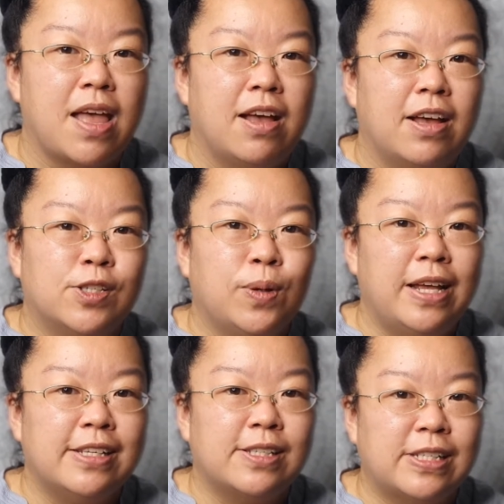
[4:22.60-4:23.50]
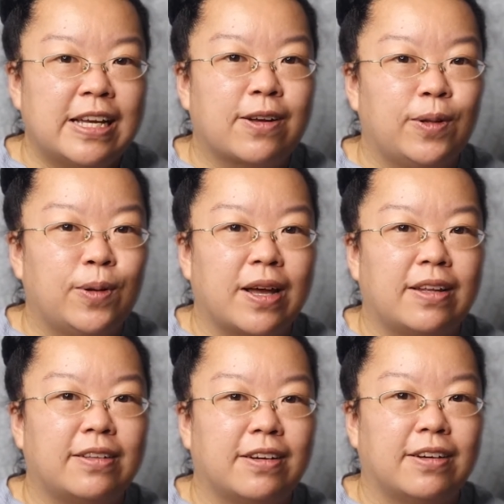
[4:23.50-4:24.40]
So let's take a look
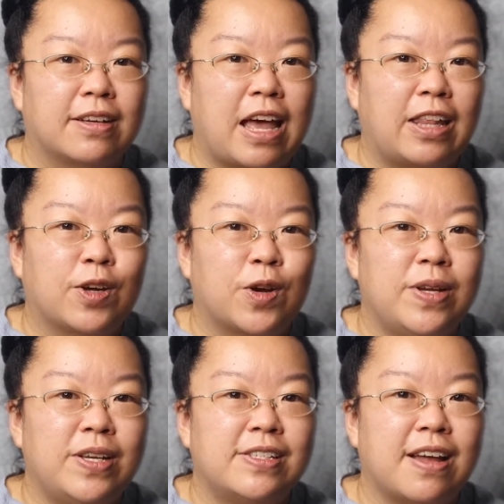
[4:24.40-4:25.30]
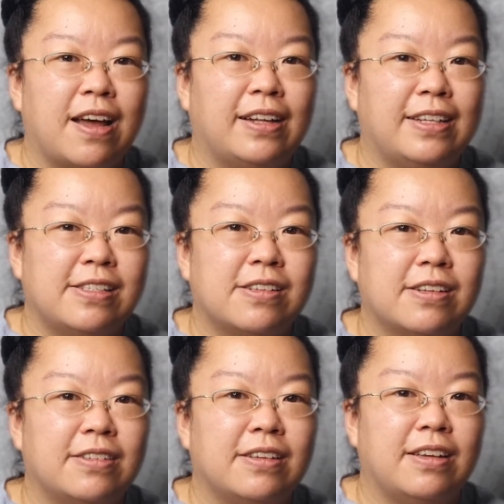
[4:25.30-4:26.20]
at the categories that are
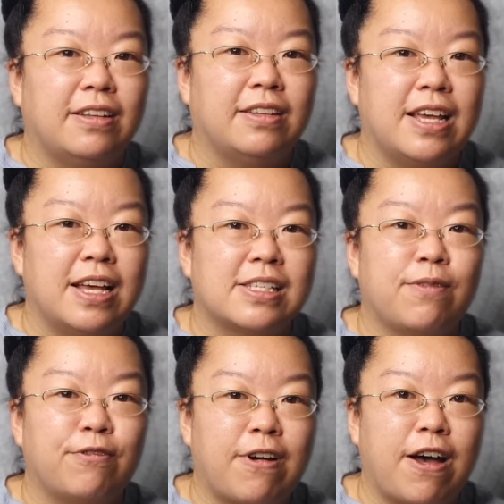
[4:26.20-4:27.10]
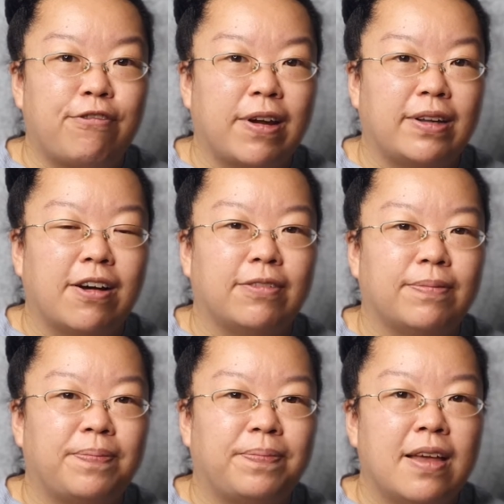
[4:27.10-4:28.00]
listed in DSM-5 right now.
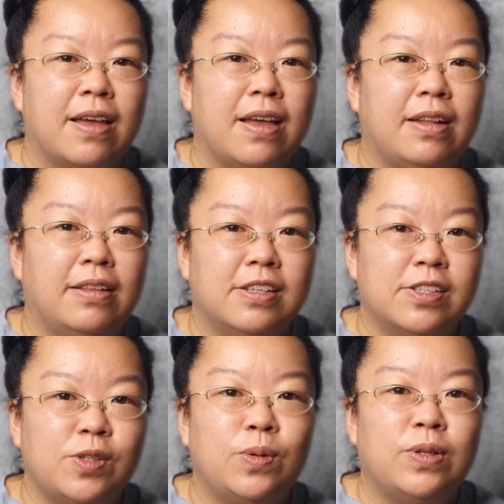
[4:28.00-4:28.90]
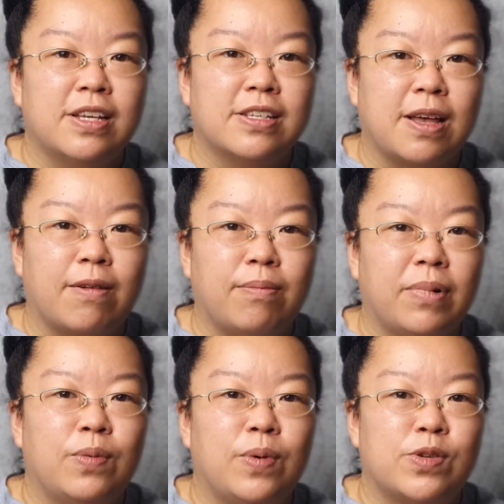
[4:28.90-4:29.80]
In this new DSM,
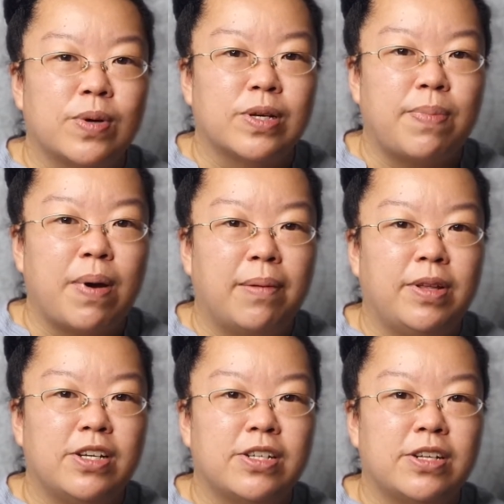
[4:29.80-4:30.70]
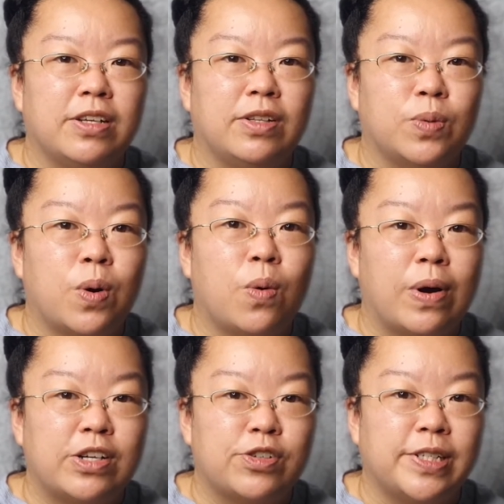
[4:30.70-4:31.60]
which was published in
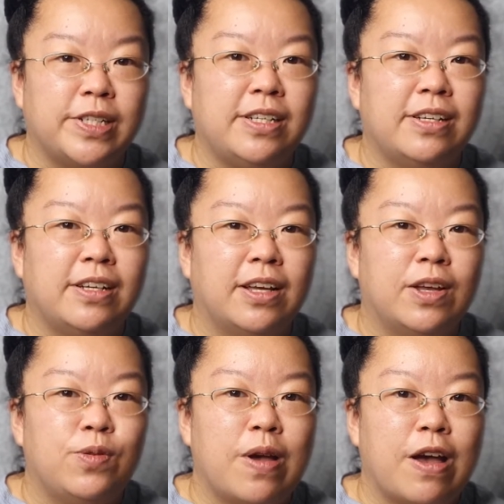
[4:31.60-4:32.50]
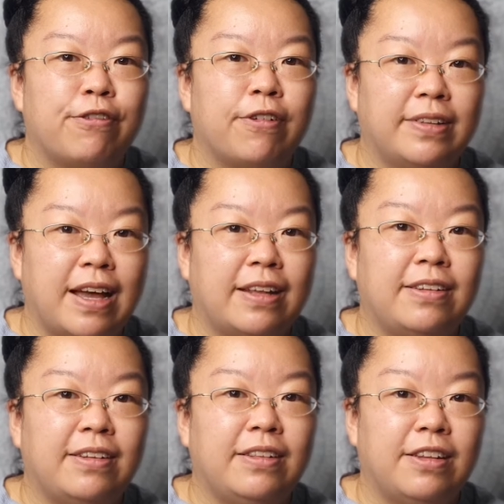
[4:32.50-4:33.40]
2013, you have
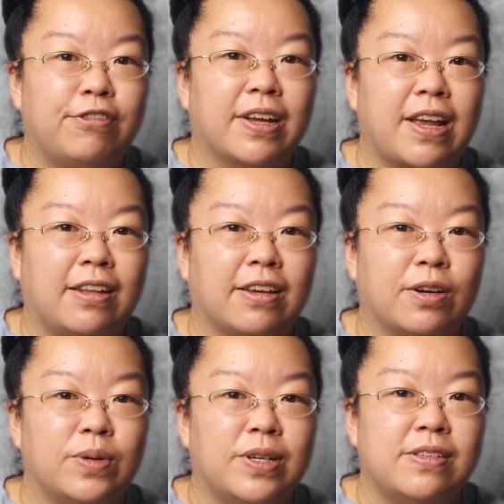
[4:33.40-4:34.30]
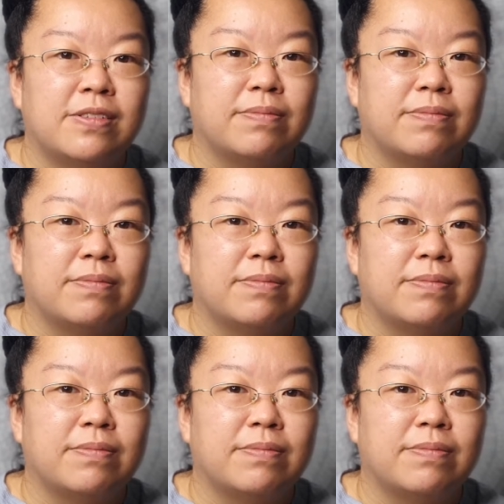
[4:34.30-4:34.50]
19 different categories.